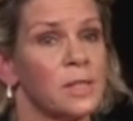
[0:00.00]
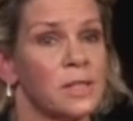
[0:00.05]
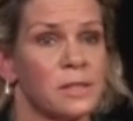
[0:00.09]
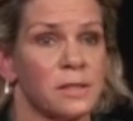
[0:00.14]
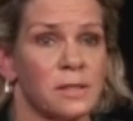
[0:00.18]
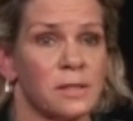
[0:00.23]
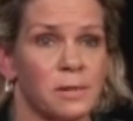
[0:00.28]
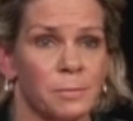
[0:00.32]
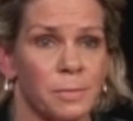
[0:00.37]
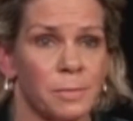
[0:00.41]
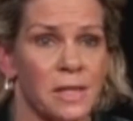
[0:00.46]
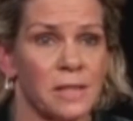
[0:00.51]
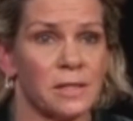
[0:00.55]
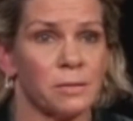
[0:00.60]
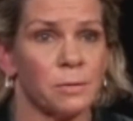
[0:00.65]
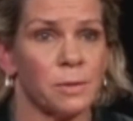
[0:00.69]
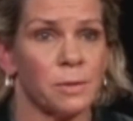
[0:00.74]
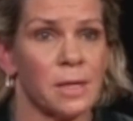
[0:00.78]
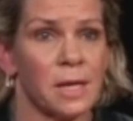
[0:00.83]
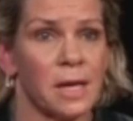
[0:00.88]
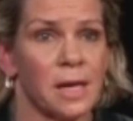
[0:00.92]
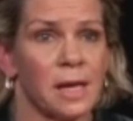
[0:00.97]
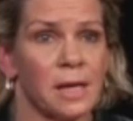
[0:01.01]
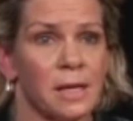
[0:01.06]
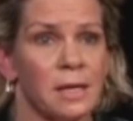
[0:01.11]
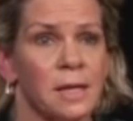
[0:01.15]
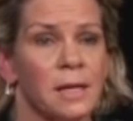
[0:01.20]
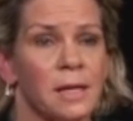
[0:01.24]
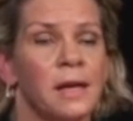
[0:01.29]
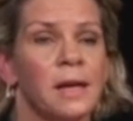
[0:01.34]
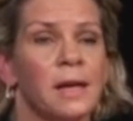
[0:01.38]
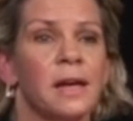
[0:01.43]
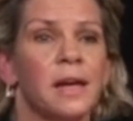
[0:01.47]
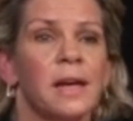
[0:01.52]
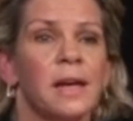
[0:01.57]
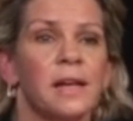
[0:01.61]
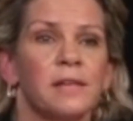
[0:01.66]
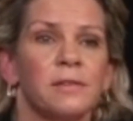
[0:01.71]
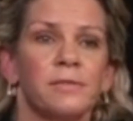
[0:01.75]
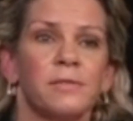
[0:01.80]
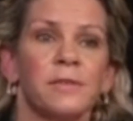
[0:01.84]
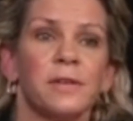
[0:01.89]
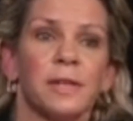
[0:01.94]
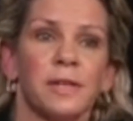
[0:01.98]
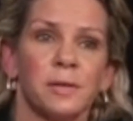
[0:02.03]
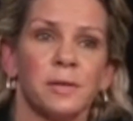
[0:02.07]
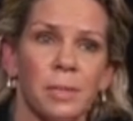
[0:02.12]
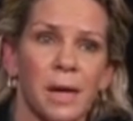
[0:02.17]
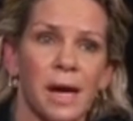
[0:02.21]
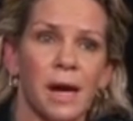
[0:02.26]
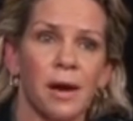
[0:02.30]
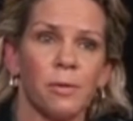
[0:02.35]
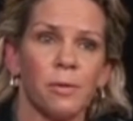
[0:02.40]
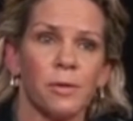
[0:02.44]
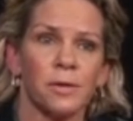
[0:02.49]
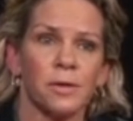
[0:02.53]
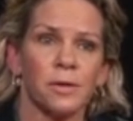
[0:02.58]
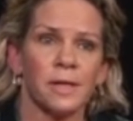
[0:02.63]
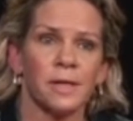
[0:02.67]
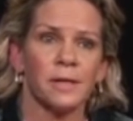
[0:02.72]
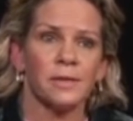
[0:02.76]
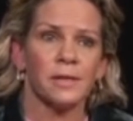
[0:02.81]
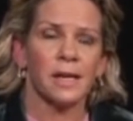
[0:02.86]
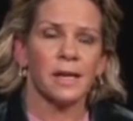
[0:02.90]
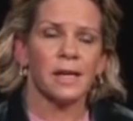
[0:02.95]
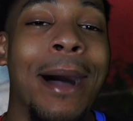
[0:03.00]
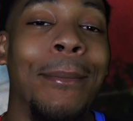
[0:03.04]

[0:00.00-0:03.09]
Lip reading: space with that and feeling power in that.